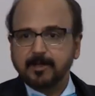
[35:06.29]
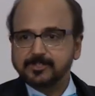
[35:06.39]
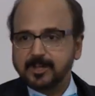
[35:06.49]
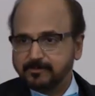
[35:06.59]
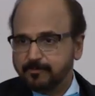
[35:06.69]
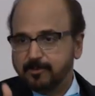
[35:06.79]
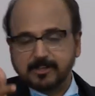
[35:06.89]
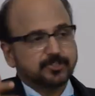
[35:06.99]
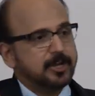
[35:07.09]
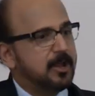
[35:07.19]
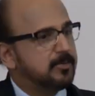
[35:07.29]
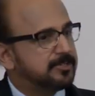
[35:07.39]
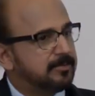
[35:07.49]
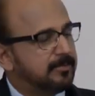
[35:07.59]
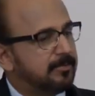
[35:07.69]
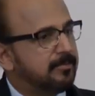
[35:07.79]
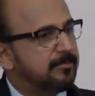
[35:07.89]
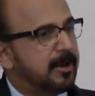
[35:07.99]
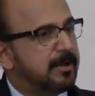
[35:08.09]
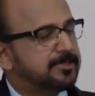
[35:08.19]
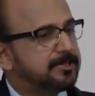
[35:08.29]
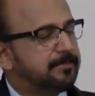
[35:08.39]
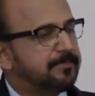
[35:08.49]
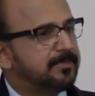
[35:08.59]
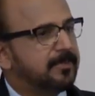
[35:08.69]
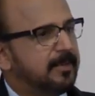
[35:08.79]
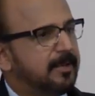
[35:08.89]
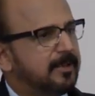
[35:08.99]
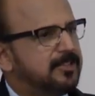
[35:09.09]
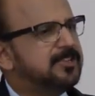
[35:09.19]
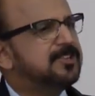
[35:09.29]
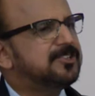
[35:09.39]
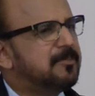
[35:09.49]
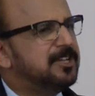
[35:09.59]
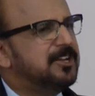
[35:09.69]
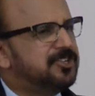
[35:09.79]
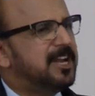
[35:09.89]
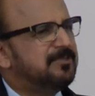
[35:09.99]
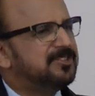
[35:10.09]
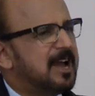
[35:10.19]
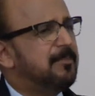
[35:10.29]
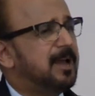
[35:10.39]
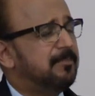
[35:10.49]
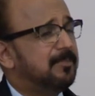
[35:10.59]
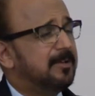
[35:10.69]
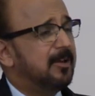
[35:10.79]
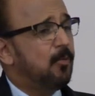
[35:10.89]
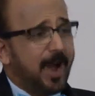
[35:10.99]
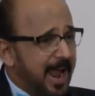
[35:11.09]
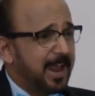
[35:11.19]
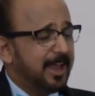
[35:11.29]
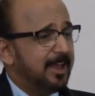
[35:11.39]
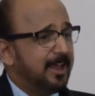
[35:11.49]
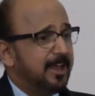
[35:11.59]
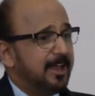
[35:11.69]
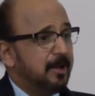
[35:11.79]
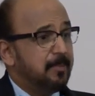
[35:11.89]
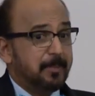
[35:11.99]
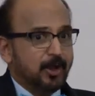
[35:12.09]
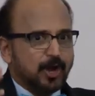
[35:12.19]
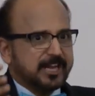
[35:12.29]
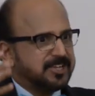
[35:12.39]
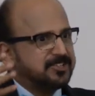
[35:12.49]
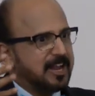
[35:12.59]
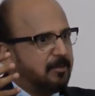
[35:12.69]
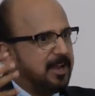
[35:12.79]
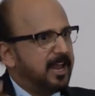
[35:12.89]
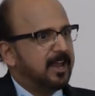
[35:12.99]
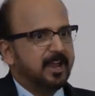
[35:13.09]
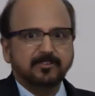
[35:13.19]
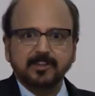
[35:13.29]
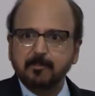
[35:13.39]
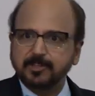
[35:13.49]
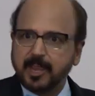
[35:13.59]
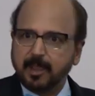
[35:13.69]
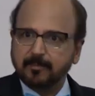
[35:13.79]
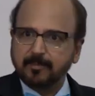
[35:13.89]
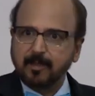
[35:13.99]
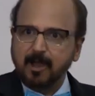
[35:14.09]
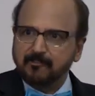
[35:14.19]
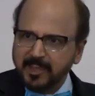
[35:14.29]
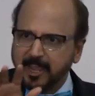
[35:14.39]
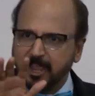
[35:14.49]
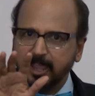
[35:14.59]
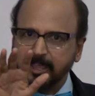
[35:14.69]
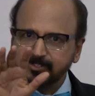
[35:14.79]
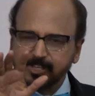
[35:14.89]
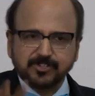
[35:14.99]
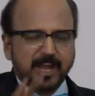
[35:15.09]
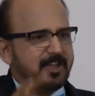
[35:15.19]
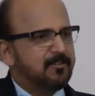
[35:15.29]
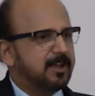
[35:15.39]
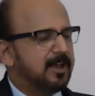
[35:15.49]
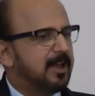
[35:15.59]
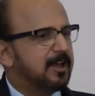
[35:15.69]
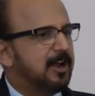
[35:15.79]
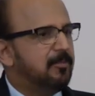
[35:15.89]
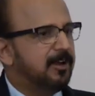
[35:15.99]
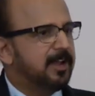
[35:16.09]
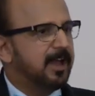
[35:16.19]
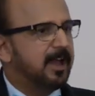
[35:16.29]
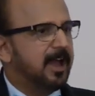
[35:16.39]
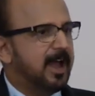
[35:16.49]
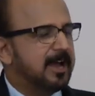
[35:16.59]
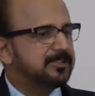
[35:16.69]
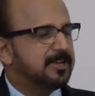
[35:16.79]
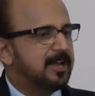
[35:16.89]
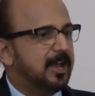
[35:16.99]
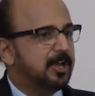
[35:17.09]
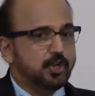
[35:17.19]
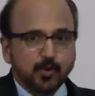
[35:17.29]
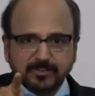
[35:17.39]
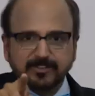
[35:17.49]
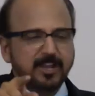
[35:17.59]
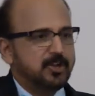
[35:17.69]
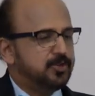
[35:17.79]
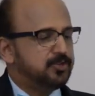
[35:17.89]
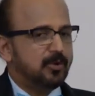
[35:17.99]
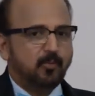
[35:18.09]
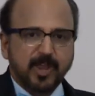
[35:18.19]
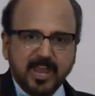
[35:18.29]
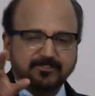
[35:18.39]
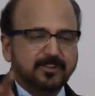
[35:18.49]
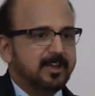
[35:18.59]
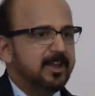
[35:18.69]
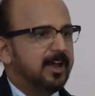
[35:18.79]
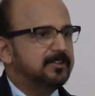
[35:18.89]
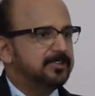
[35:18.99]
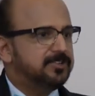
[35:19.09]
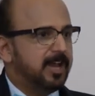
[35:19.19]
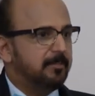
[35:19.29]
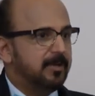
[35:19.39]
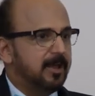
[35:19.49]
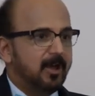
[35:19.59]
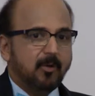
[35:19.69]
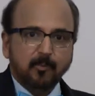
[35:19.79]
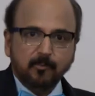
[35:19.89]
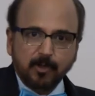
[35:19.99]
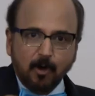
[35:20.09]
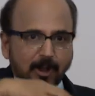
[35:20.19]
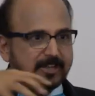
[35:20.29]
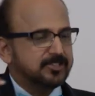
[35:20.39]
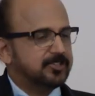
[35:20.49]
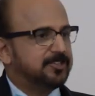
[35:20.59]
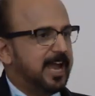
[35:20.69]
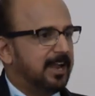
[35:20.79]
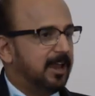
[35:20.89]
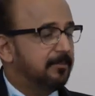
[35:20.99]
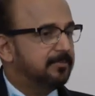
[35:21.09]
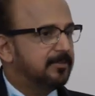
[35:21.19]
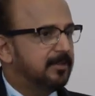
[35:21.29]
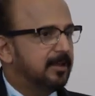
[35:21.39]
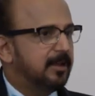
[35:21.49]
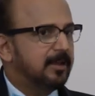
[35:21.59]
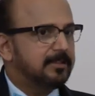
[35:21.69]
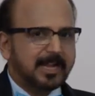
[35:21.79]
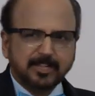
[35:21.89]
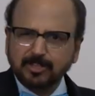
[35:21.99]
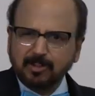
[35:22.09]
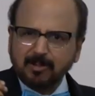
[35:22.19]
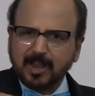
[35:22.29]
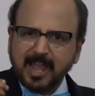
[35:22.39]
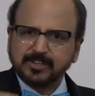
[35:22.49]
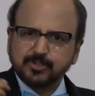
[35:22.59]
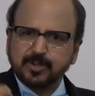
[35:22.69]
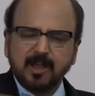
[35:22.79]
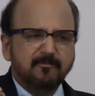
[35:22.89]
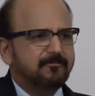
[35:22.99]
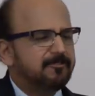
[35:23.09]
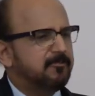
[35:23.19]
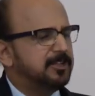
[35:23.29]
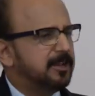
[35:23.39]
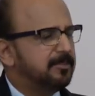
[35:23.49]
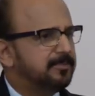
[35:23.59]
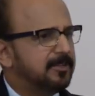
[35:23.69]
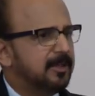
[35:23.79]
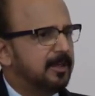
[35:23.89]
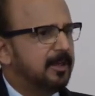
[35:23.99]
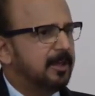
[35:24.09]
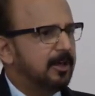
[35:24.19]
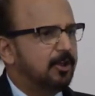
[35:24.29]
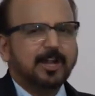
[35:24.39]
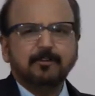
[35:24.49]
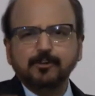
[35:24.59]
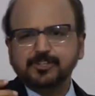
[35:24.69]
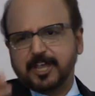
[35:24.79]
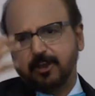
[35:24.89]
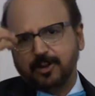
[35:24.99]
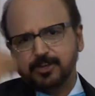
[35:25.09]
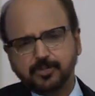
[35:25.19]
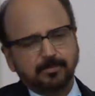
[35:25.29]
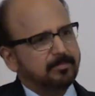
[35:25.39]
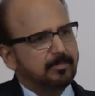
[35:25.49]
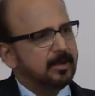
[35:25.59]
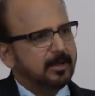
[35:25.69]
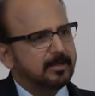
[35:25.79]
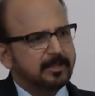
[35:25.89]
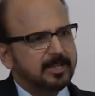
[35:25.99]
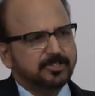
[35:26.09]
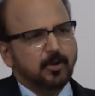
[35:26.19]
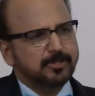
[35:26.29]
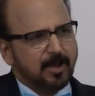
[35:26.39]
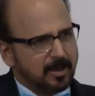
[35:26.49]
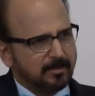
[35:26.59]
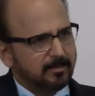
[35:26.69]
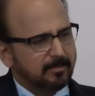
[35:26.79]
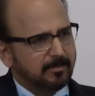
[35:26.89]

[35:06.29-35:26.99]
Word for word: Azad Food Australia was pronounced. These are some of the initiatives coming up. Why? People look at sustainability is the name of the game. Are we sustaining our credibility as you as an individual, we as a, as a team, we all as a society? That thought has to come from within. Look at the food security issue. The list goes on.